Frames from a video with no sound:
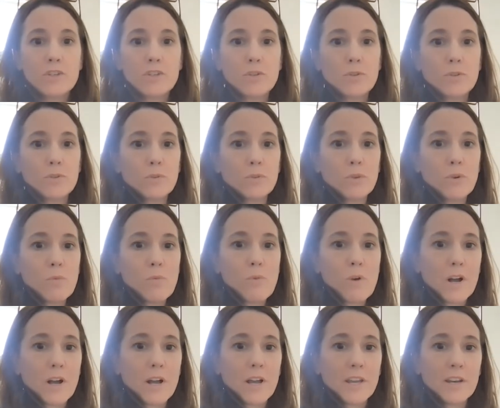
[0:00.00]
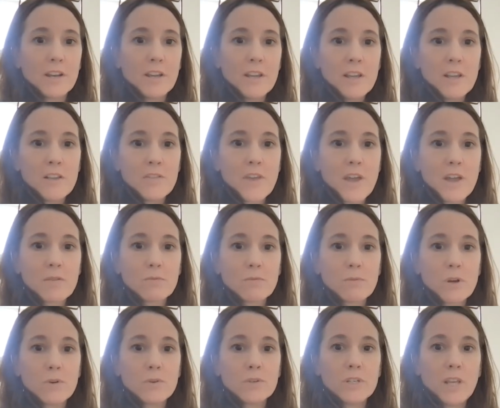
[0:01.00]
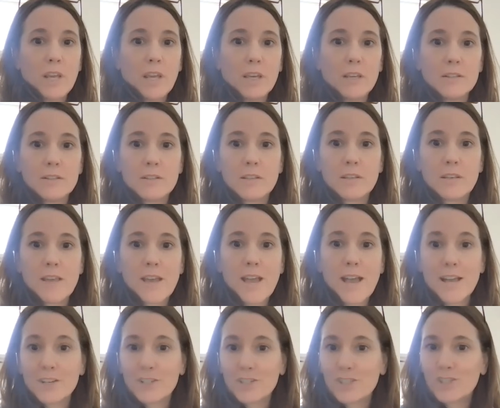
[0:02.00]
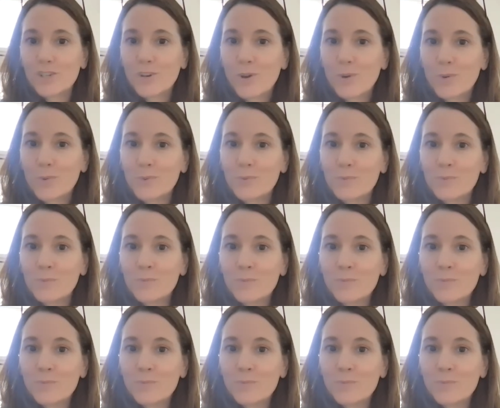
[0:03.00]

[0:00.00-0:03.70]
to the one that rotates as shown.